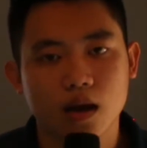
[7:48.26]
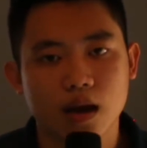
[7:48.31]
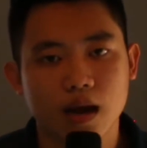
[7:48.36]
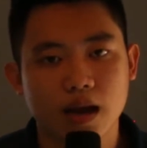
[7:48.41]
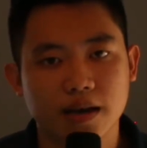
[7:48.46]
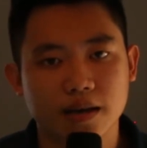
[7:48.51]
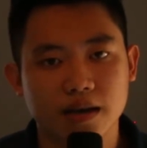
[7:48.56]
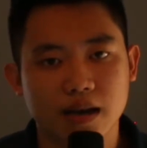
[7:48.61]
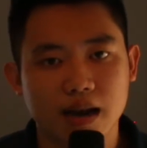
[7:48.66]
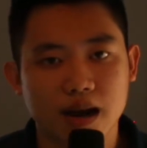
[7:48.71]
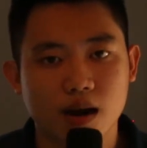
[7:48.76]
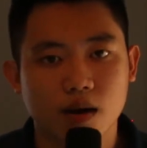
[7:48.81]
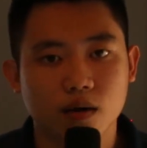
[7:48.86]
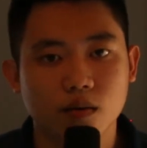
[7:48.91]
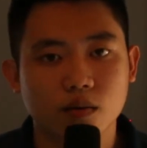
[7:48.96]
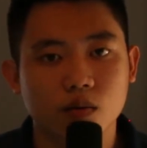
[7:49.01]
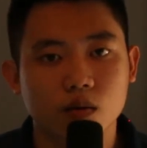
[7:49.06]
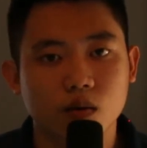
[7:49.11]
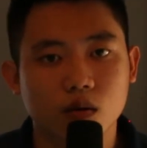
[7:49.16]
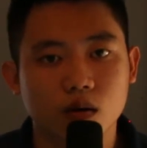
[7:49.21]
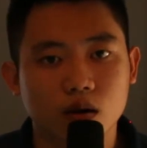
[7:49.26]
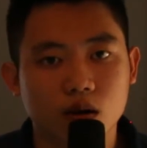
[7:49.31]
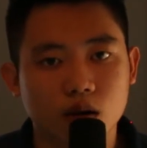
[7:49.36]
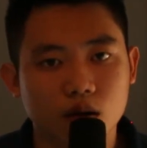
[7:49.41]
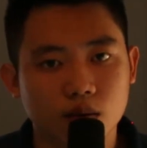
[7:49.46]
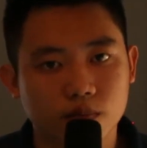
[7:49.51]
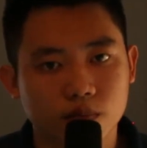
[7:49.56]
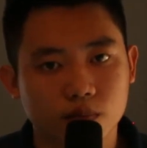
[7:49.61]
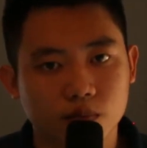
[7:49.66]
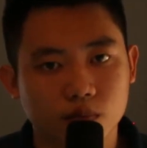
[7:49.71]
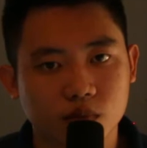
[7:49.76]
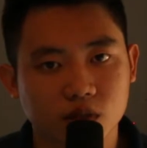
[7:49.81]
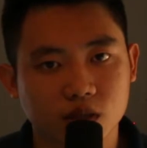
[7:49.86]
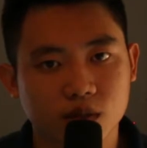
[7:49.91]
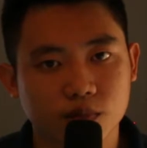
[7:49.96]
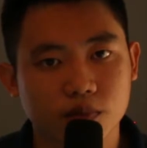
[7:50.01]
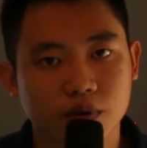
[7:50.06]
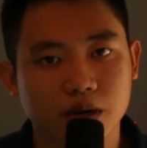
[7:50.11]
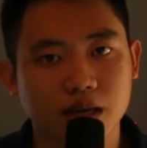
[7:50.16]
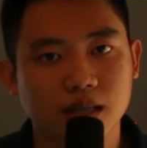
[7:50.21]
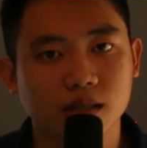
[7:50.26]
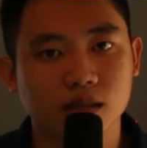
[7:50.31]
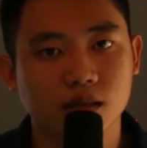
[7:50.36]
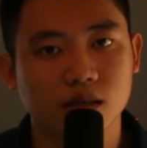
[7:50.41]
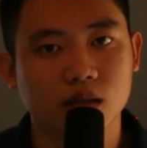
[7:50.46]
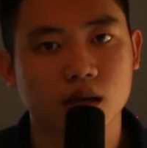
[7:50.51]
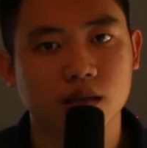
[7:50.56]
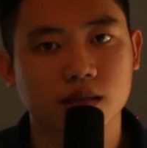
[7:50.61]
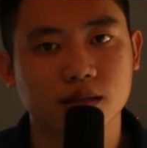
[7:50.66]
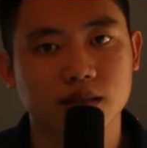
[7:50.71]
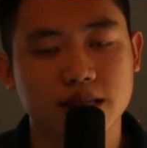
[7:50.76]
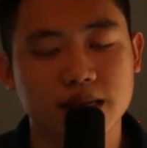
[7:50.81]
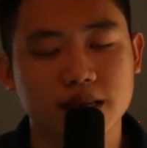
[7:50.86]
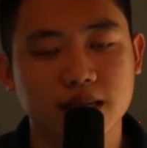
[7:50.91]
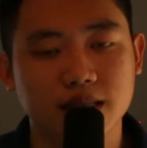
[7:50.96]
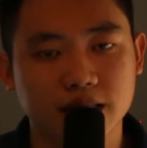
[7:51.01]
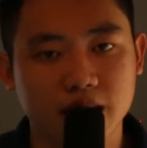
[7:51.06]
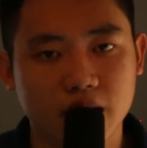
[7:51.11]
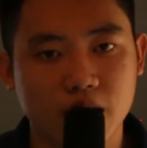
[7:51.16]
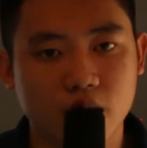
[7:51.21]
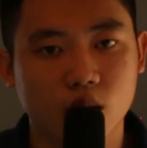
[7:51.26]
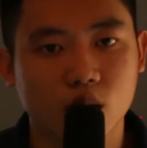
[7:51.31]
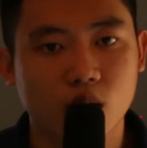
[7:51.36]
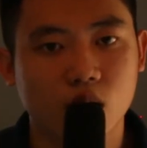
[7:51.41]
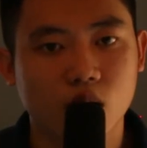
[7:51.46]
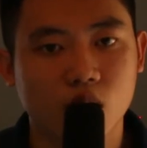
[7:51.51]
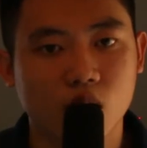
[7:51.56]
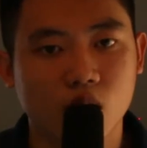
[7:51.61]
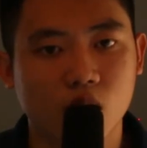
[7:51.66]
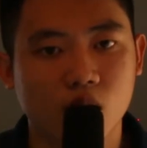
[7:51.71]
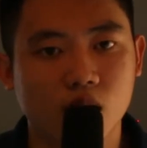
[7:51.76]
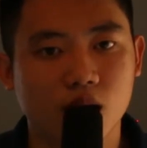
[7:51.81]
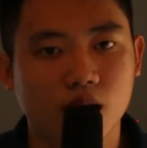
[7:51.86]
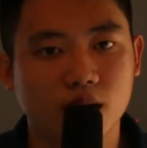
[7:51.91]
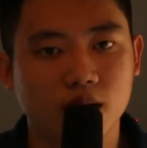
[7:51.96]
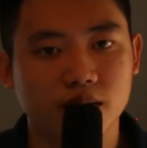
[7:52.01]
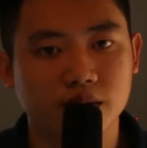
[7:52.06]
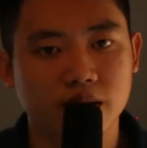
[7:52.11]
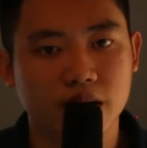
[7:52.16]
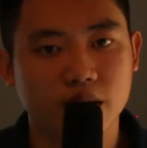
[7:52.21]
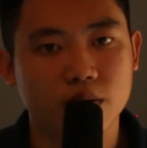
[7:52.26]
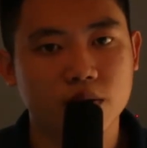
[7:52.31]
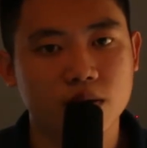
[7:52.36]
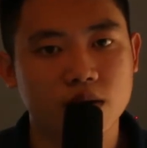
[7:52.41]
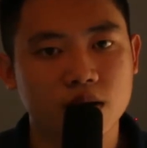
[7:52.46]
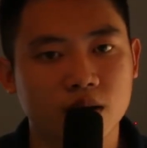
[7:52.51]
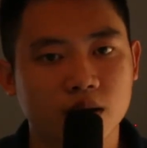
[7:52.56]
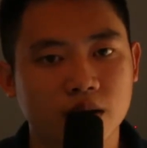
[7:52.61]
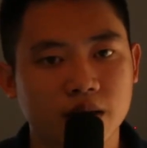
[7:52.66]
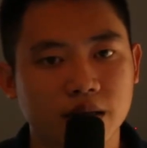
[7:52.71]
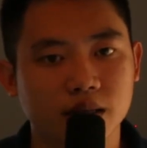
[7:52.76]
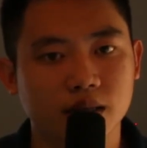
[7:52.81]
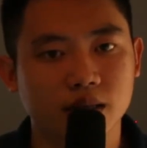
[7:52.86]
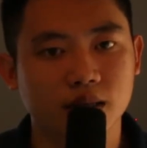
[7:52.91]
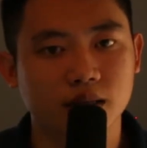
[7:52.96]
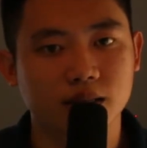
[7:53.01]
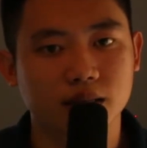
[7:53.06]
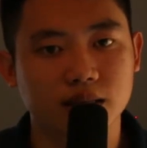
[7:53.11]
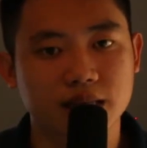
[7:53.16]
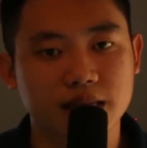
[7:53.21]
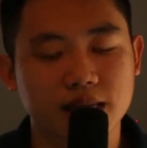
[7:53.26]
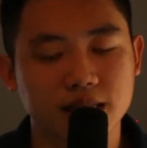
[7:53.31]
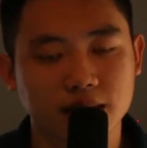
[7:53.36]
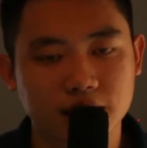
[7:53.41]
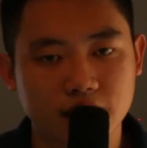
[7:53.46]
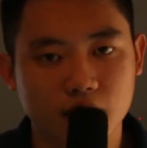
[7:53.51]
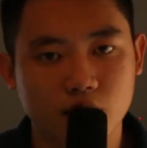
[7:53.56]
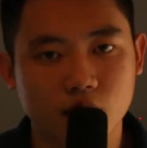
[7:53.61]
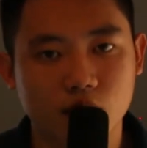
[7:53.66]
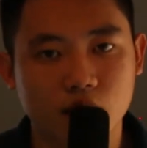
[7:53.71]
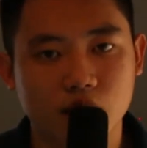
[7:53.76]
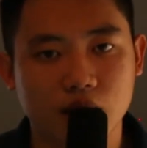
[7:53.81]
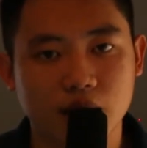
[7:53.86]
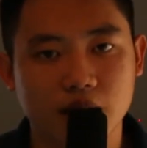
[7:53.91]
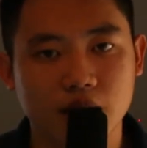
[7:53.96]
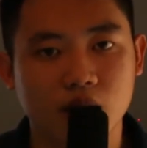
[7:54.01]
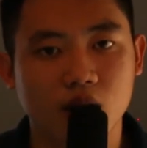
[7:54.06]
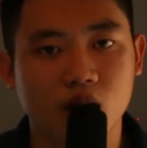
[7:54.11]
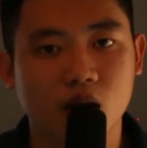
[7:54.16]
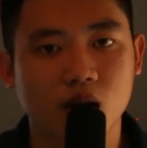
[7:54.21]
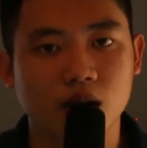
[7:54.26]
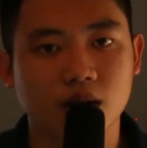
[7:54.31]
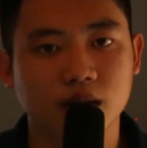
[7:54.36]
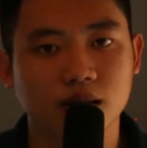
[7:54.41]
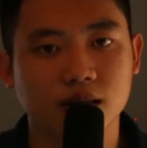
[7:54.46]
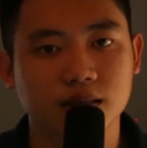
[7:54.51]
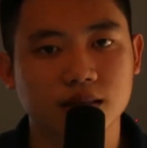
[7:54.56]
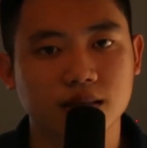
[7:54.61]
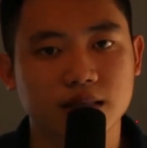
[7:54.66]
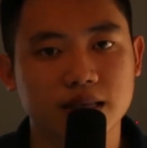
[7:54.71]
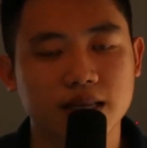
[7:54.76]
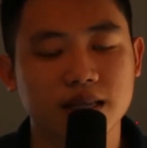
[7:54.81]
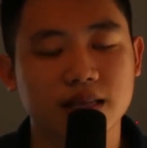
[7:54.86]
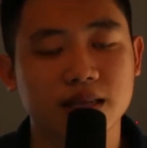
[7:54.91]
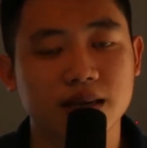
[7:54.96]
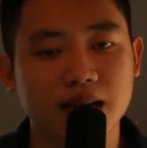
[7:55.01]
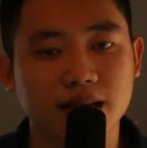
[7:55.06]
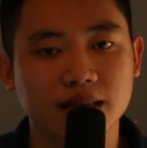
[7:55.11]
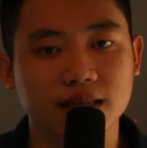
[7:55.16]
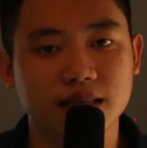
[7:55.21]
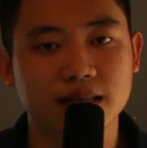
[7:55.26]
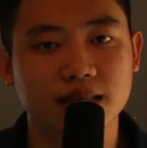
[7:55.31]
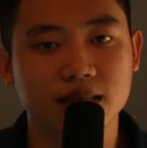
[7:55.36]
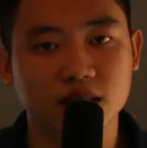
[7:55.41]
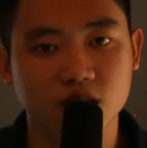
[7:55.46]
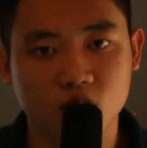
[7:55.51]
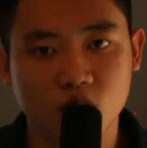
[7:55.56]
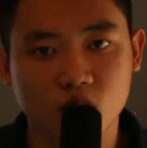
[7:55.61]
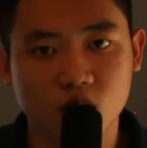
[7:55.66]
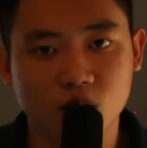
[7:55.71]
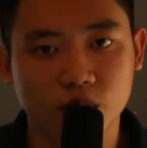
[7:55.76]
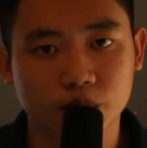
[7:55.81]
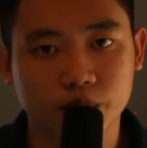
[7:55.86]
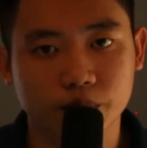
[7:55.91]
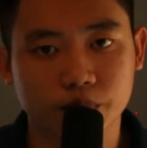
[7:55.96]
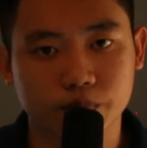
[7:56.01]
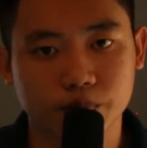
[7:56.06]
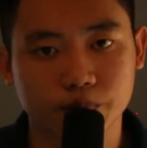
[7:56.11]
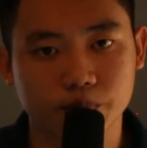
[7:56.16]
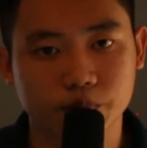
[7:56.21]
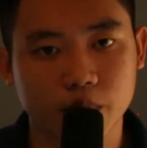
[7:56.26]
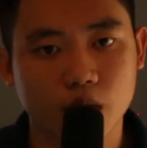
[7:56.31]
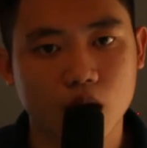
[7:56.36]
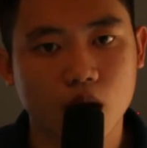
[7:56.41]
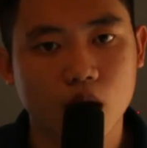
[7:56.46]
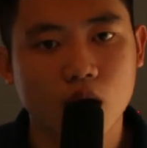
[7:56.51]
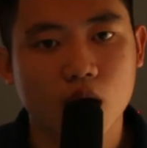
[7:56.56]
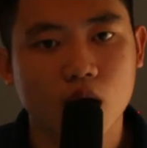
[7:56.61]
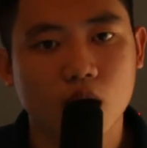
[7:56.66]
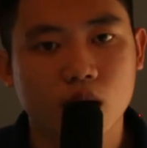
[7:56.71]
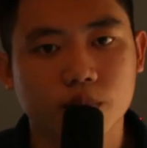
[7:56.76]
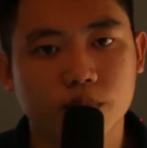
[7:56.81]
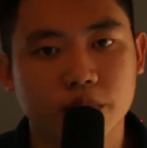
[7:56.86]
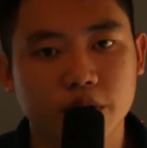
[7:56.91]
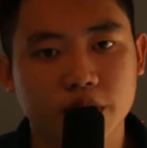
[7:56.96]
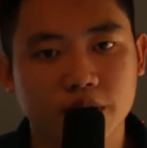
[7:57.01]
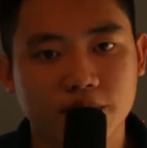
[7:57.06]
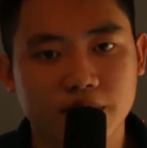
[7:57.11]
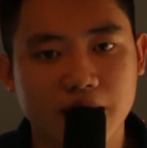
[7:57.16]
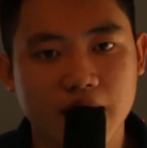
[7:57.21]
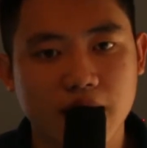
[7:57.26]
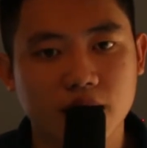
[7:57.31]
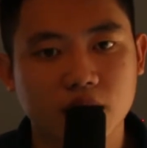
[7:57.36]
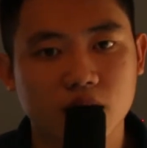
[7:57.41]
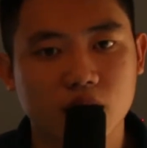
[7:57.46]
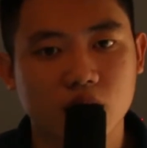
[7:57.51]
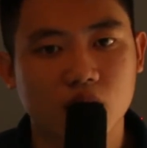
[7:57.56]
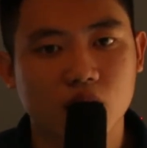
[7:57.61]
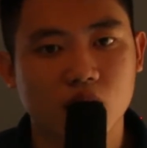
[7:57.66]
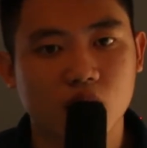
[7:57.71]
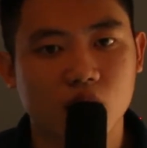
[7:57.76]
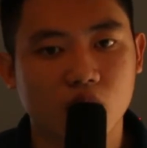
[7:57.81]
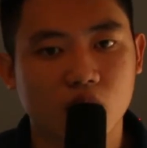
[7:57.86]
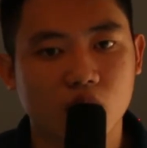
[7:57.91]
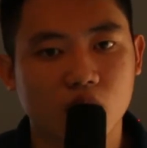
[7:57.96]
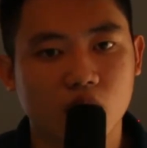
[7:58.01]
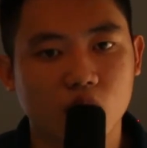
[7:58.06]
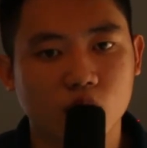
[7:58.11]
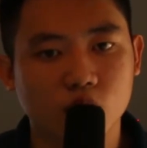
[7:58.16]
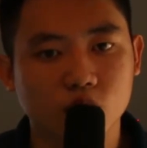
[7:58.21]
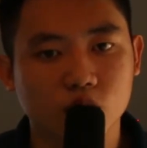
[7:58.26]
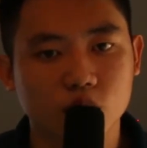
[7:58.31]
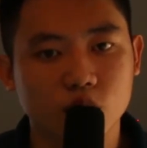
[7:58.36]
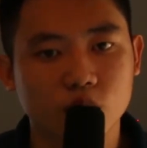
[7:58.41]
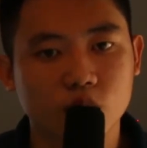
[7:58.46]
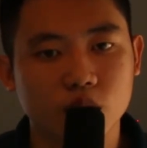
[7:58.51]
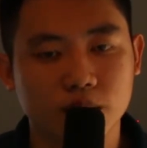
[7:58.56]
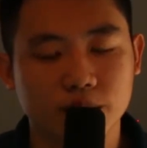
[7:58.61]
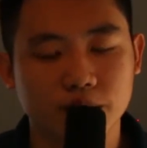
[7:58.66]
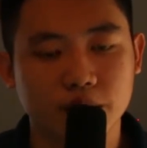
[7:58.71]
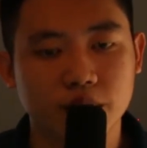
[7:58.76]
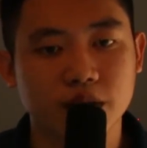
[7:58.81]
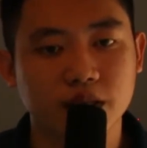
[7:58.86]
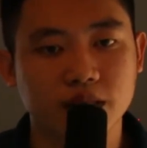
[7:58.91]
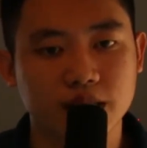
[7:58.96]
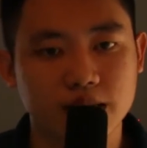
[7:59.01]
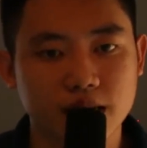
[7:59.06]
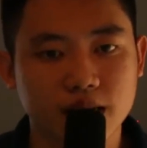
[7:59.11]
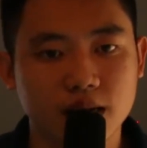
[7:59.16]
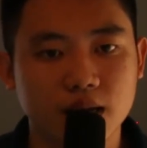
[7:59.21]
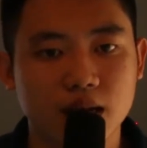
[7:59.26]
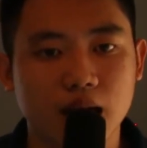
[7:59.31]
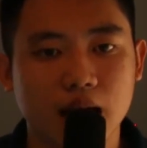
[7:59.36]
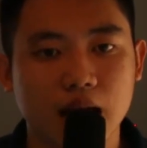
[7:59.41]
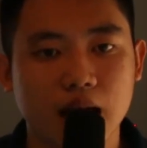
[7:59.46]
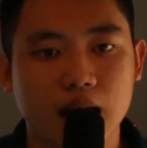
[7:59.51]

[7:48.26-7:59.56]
And now suppressor T cell or regulatory T cell or Treg in short prevent autoimmunity.